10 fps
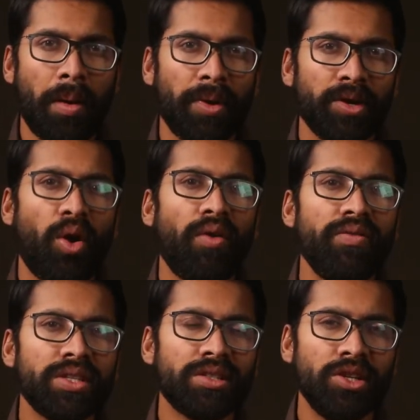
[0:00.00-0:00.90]
but
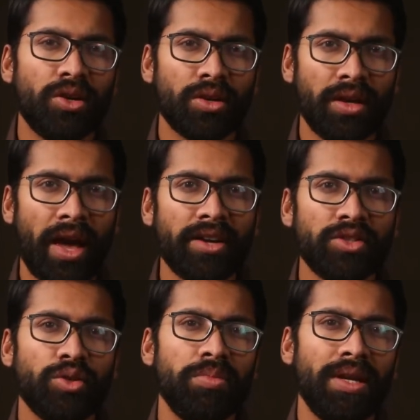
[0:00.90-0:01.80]
obviously your CAC
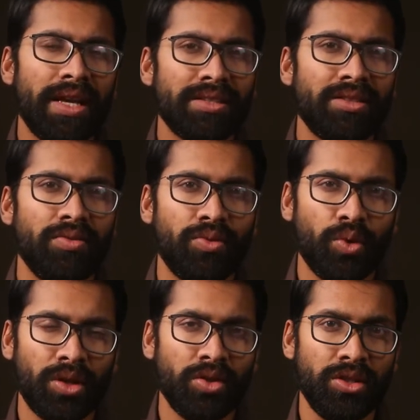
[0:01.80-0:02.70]
should be less than
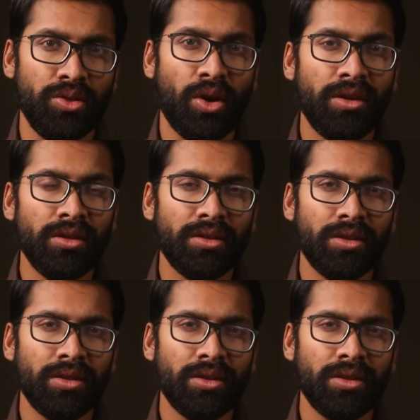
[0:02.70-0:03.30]
$4,000